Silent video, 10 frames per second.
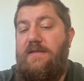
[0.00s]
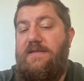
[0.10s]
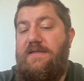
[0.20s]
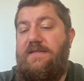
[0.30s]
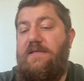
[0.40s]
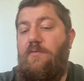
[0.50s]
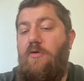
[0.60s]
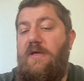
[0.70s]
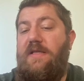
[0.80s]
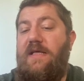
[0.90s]
the system
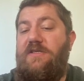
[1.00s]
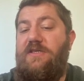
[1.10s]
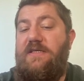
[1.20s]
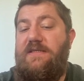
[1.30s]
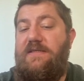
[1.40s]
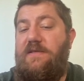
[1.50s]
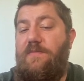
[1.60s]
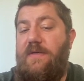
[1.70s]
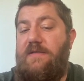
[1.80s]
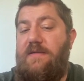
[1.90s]
already adjusted the
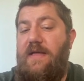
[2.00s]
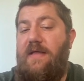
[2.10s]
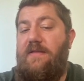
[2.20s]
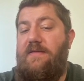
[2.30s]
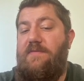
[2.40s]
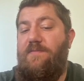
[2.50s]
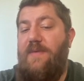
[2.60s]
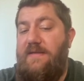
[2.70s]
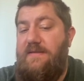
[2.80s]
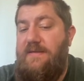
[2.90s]
bid and
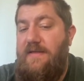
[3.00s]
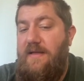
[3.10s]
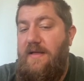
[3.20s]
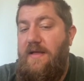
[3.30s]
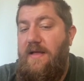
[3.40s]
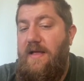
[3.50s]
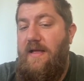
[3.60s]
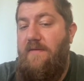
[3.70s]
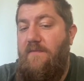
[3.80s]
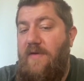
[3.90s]
bid
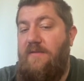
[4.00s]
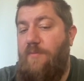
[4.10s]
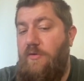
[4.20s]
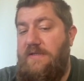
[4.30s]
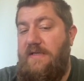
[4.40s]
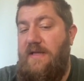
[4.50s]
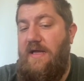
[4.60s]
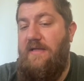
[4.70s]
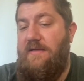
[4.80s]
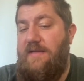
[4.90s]
one percent uh,
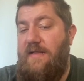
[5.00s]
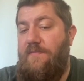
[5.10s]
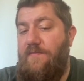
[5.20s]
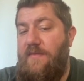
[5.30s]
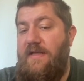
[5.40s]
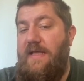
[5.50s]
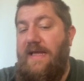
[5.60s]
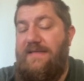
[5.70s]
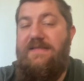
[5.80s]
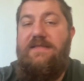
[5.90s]
higher than the
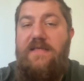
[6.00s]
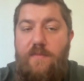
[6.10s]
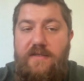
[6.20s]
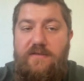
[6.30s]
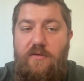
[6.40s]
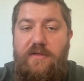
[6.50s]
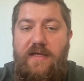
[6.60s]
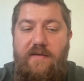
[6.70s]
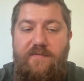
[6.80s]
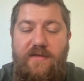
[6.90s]
existing bid on
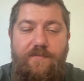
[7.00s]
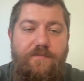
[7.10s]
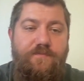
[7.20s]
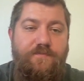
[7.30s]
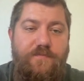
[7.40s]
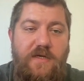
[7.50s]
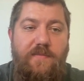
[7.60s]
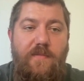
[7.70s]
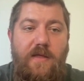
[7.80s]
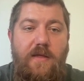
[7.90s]
the N F T,
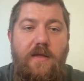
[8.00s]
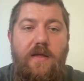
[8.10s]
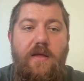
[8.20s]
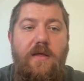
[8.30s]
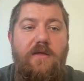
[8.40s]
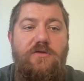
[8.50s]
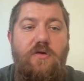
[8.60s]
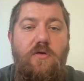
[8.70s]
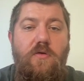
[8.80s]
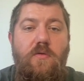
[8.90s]
right?
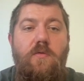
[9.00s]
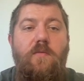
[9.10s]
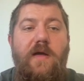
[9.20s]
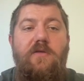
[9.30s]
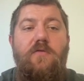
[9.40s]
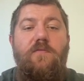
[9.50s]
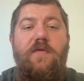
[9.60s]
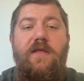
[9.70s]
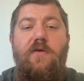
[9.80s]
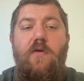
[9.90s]
So why don't
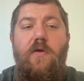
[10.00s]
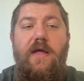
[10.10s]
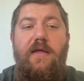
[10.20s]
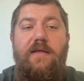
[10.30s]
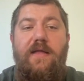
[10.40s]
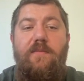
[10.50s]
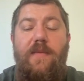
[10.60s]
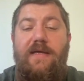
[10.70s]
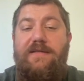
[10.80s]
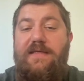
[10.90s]
we go ahead and
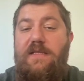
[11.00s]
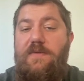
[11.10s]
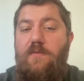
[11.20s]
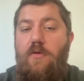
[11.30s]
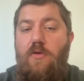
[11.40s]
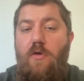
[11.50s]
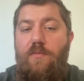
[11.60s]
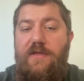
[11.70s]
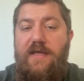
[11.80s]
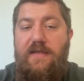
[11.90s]
make this a little bit more
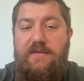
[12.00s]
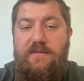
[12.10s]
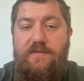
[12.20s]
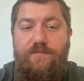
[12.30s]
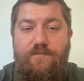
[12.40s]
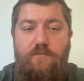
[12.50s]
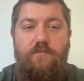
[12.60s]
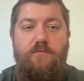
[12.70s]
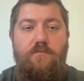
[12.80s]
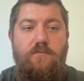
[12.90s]
complicated?
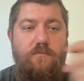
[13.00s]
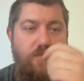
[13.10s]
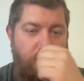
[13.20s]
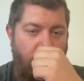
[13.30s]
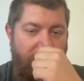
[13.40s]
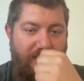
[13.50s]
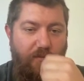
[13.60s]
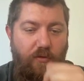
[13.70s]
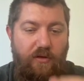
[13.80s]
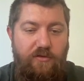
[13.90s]
So what
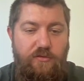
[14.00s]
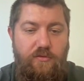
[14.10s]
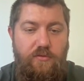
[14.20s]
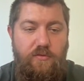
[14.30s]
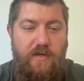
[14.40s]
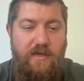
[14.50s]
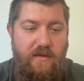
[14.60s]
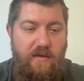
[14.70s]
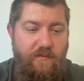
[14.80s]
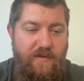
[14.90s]
I'm going to do right
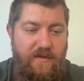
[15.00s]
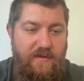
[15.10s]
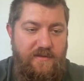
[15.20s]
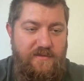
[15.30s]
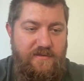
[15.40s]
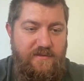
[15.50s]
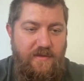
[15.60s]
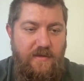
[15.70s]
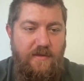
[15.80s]
now is,